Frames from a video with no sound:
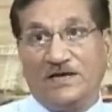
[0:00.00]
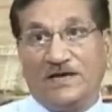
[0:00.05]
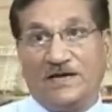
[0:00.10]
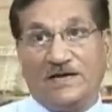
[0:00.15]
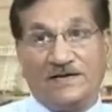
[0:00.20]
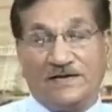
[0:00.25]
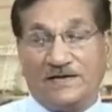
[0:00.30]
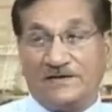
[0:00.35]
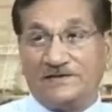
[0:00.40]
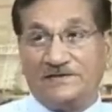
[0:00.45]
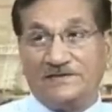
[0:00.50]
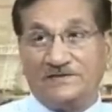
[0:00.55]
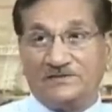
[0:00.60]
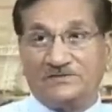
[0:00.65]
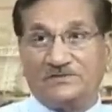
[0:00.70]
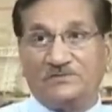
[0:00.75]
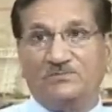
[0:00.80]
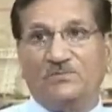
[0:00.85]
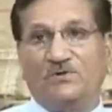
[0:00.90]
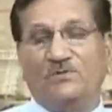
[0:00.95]
and at
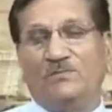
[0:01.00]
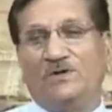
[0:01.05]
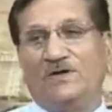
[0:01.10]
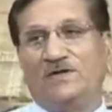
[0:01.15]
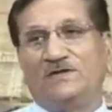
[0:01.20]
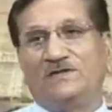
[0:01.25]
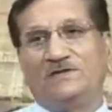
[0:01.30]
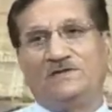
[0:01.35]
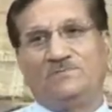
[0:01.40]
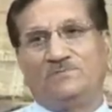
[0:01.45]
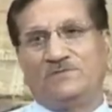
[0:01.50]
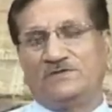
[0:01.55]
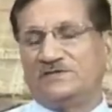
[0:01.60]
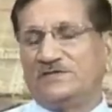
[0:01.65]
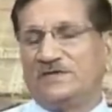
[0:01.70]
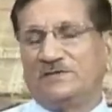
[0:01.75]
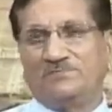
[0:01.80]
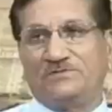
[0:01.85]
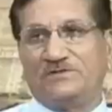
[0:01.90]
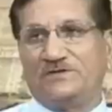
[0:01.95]
this moment the
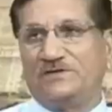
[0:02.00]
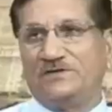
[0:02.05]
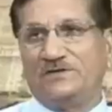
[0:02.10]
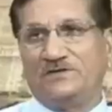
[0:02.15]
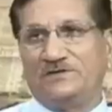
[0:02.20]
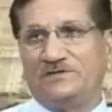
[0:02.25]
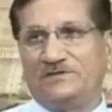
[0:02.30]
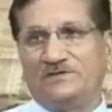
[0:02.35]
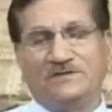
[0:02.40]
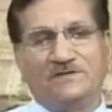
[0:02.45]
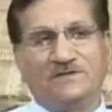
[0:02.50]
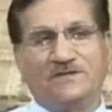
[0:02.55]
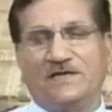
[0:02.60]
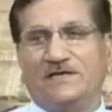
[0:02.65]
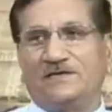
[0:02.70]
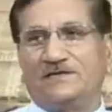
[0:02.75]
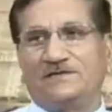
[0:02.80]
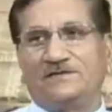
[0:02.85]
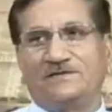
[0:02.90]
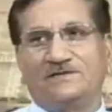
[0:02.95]
perception is that